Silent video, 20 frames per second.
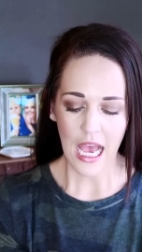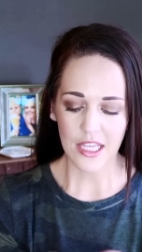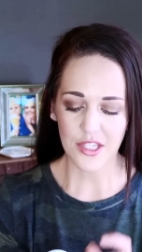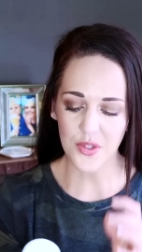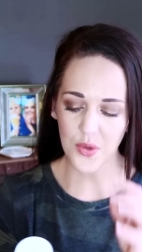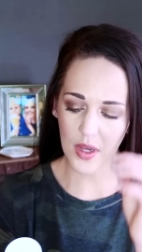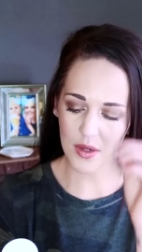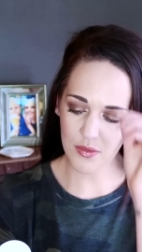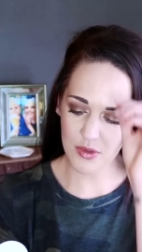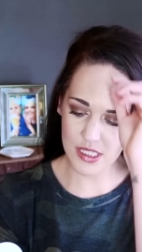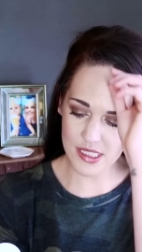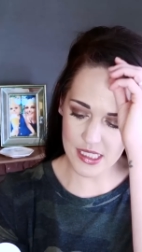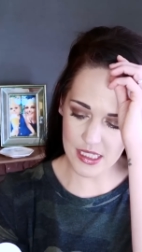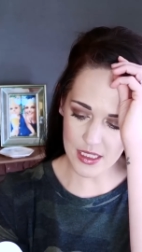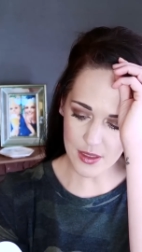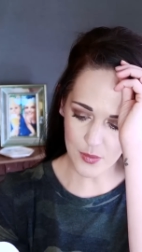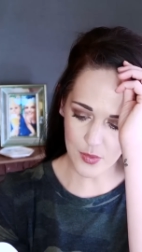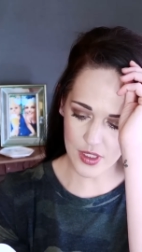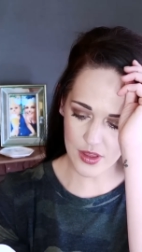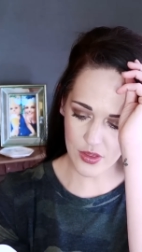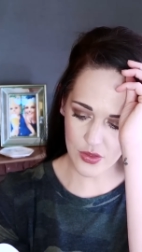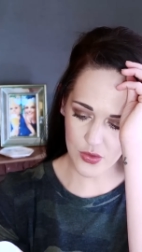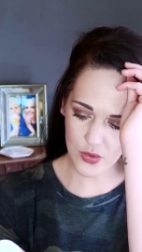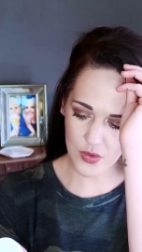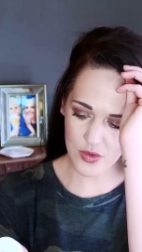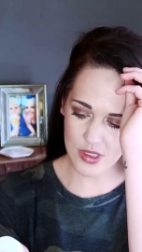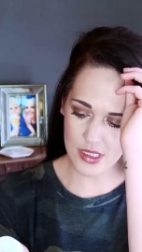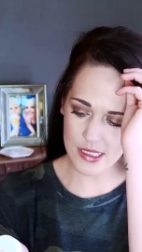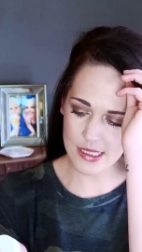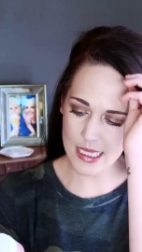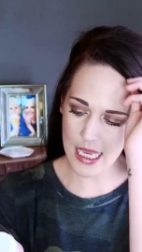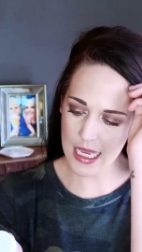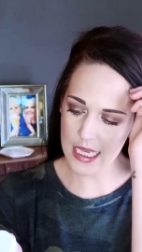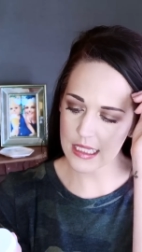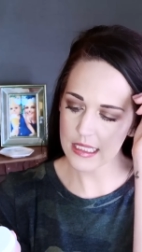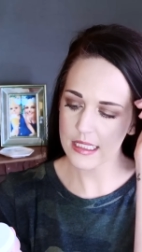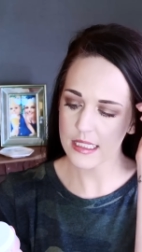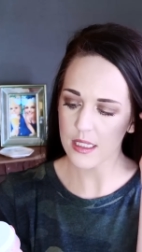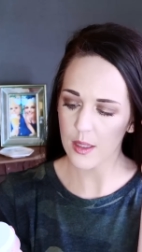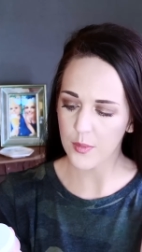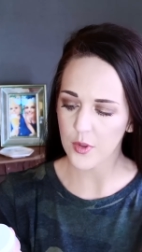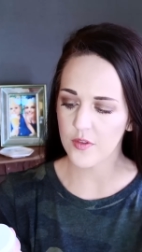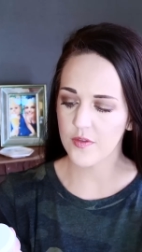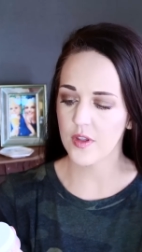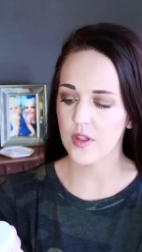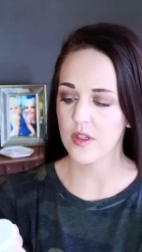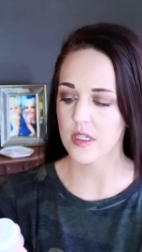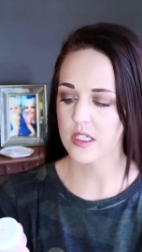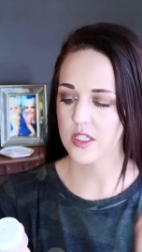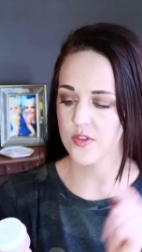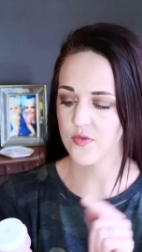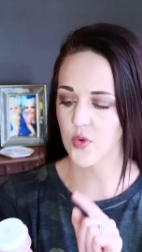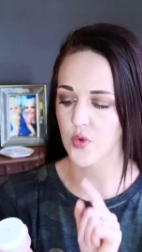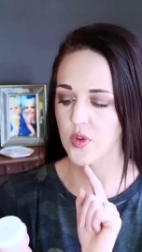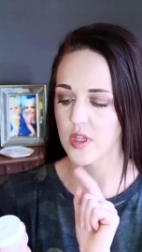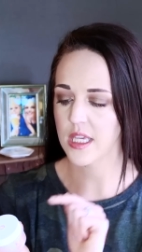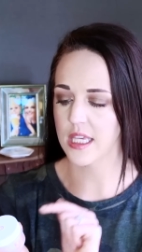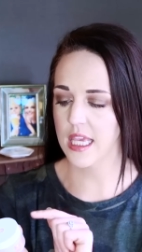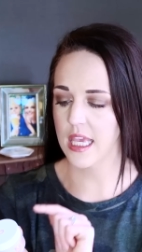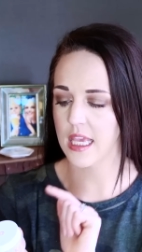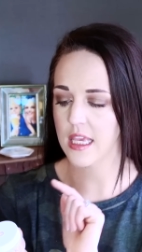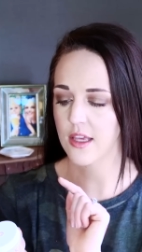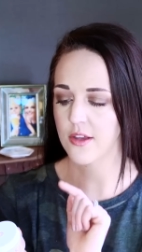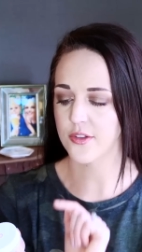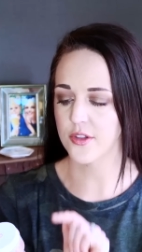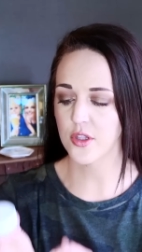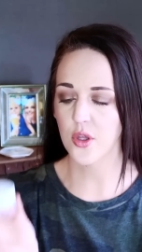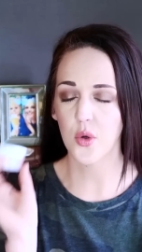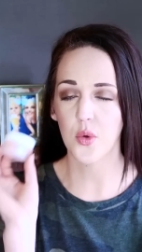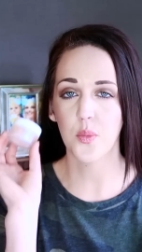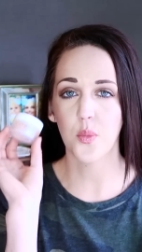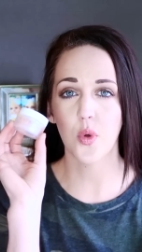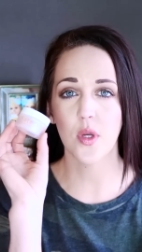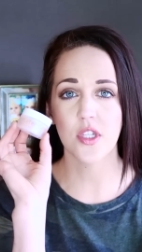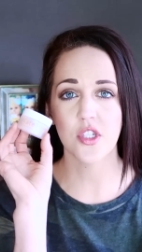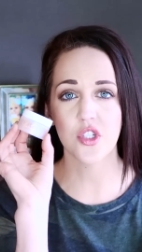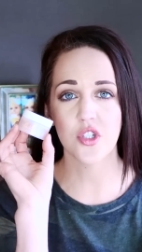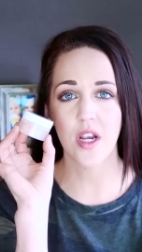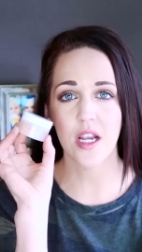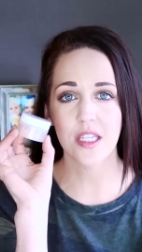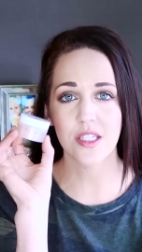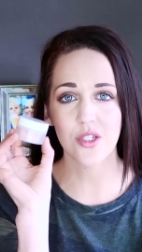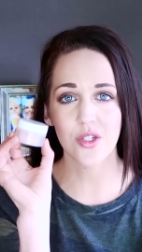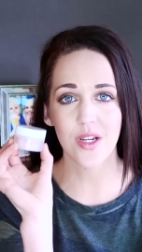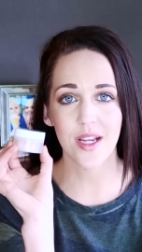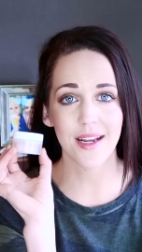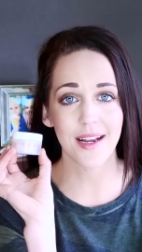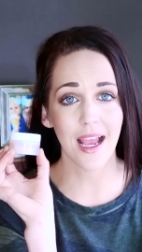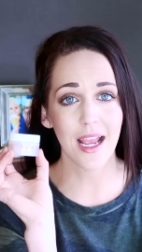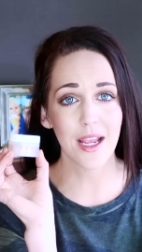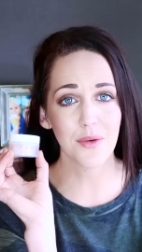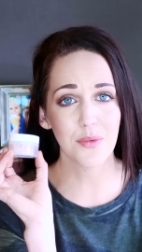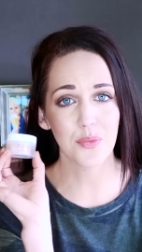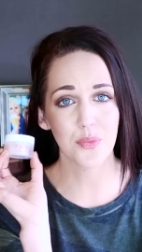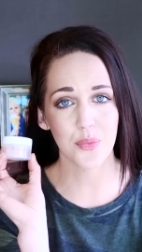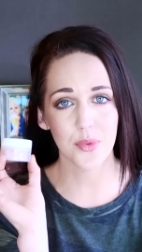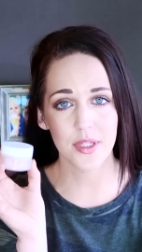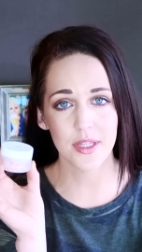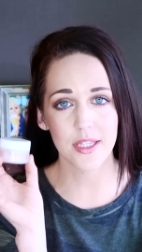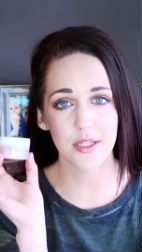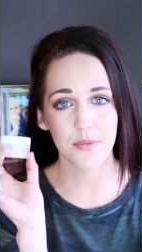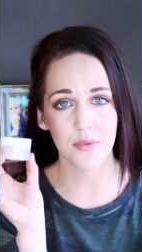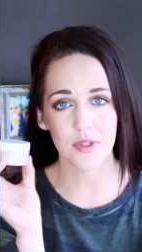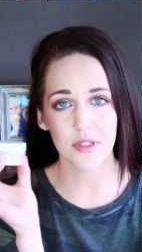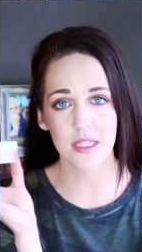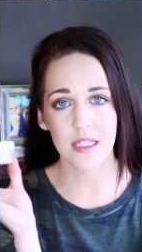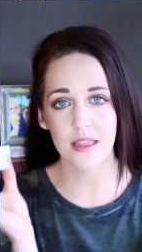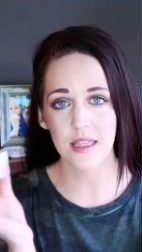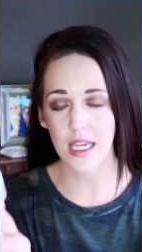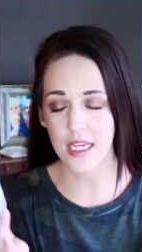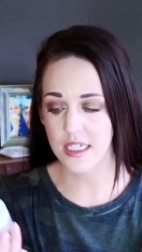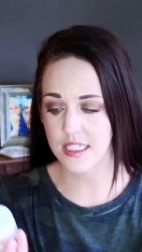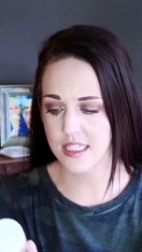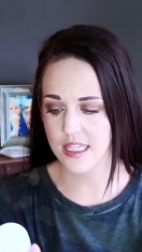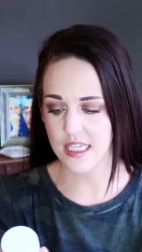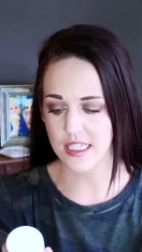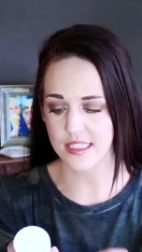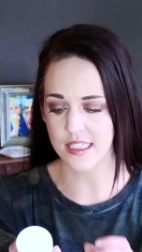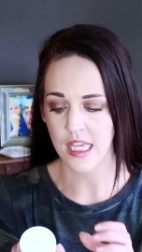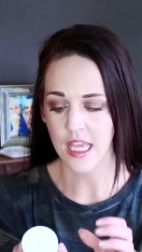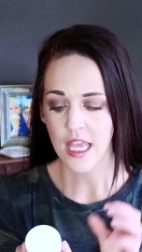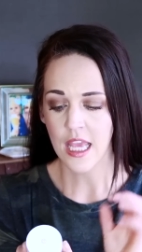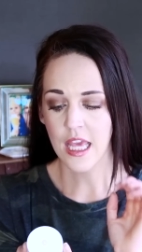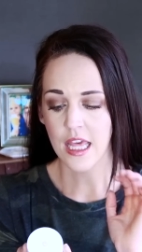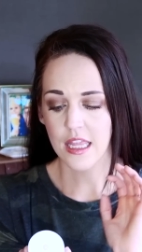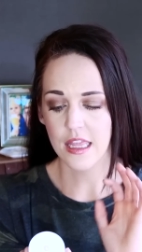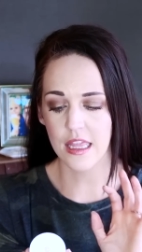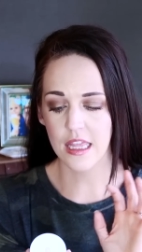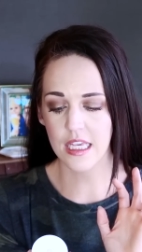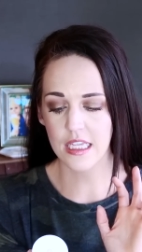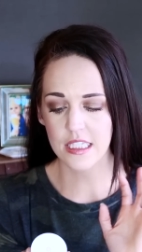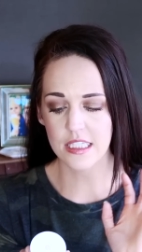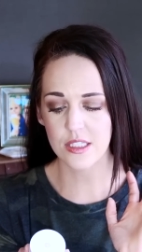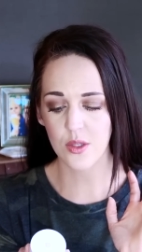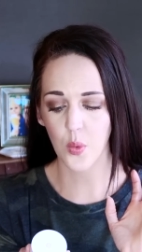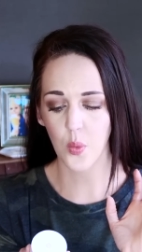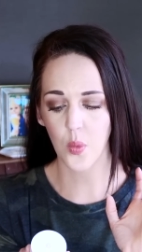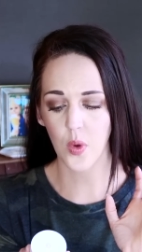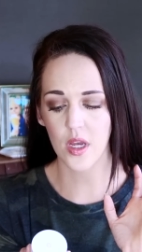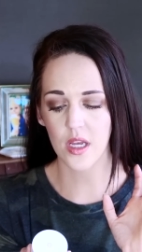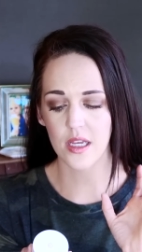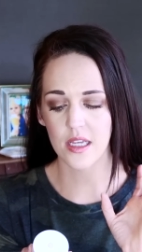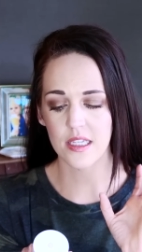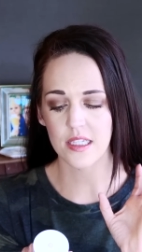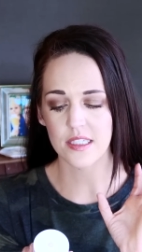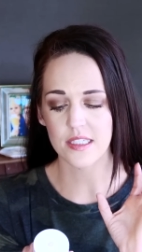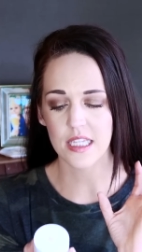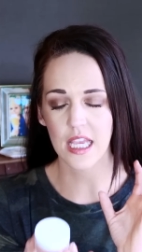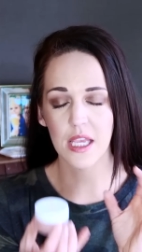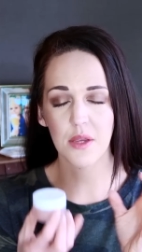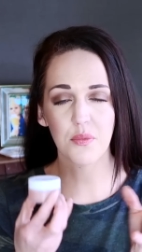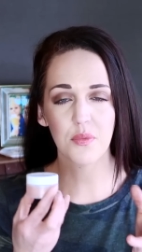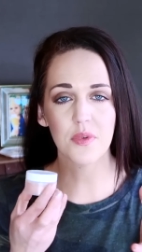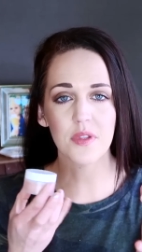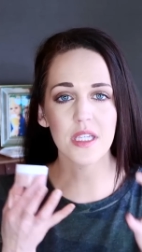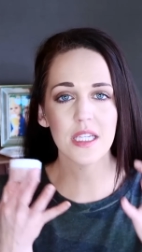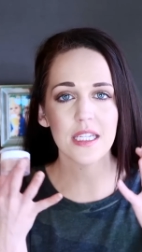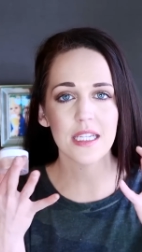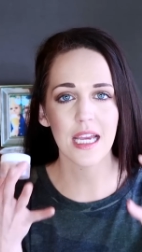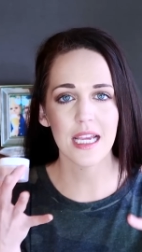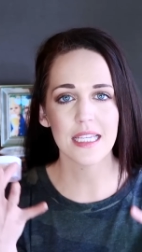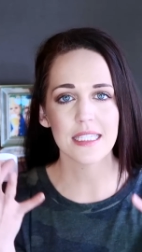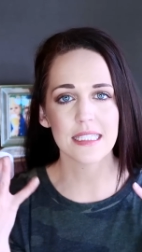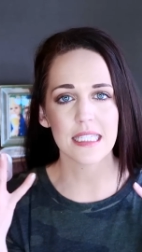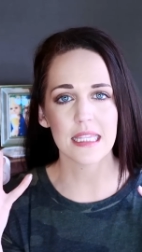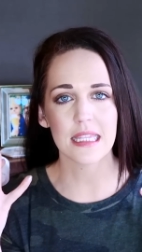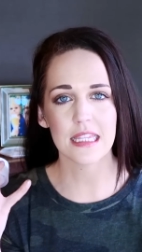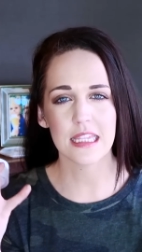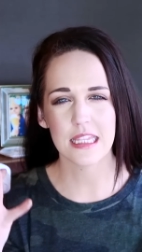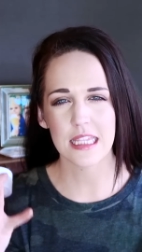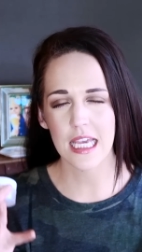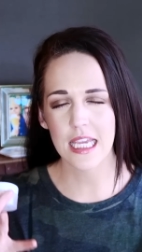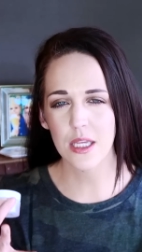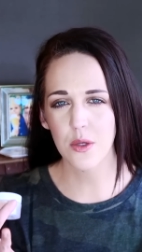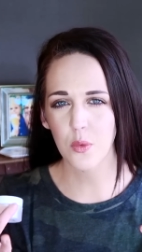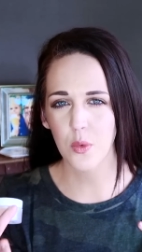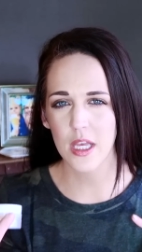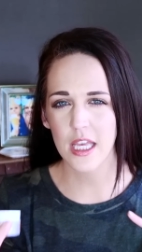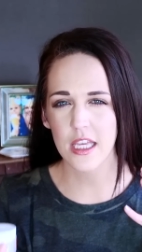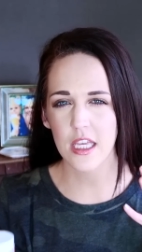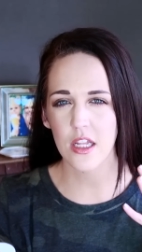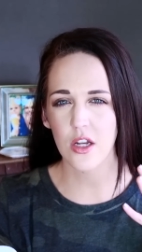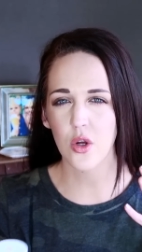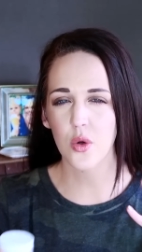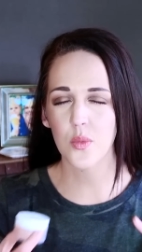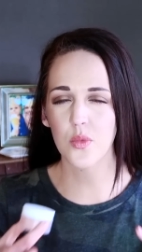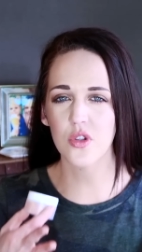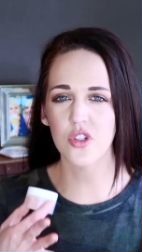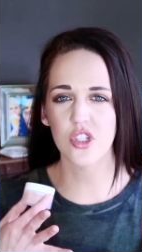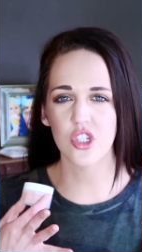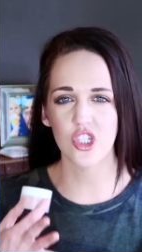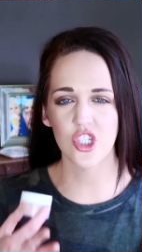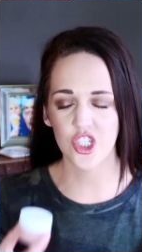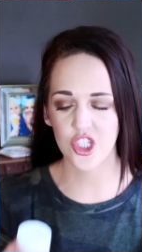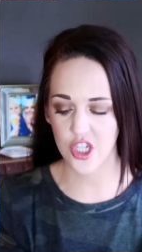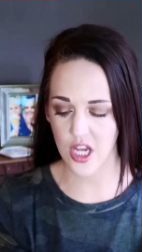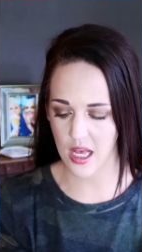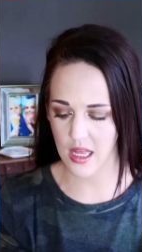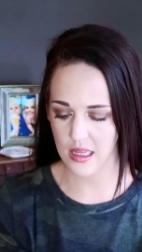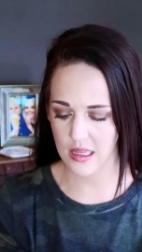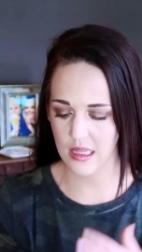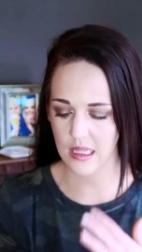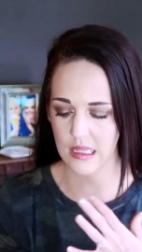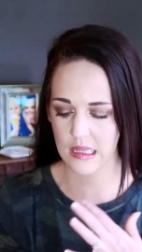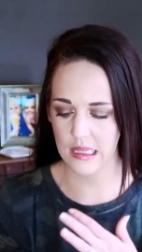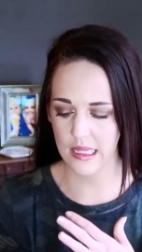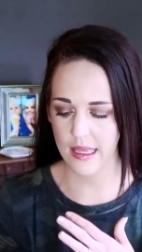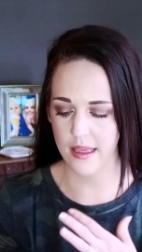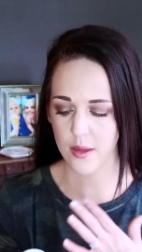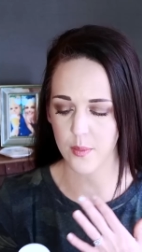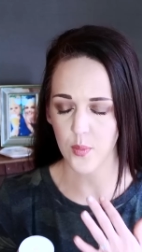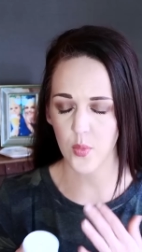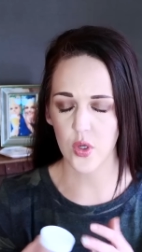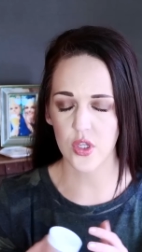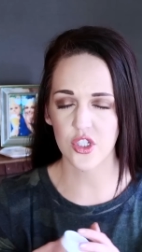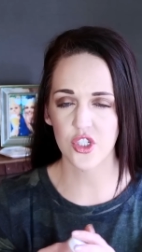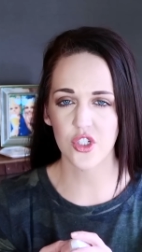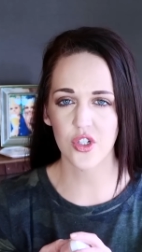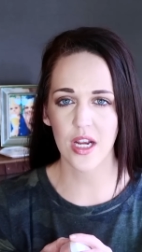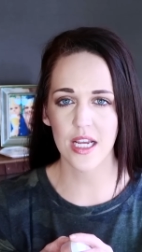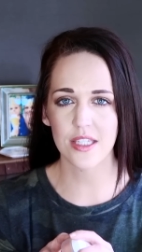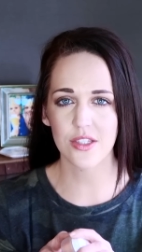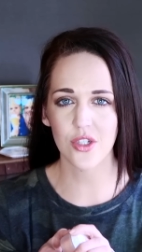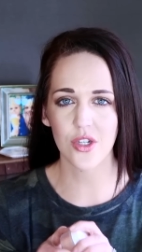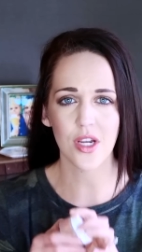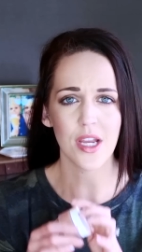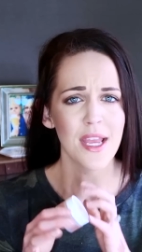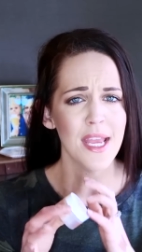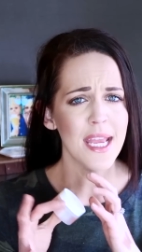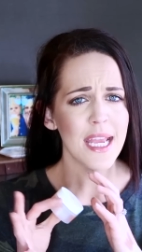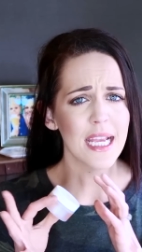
So I recently went through this Kate Somerville Exfoliate Glow Moisturizer and I really, really liked this. This was a really nice, lightweight, almost gel-like moisturizer.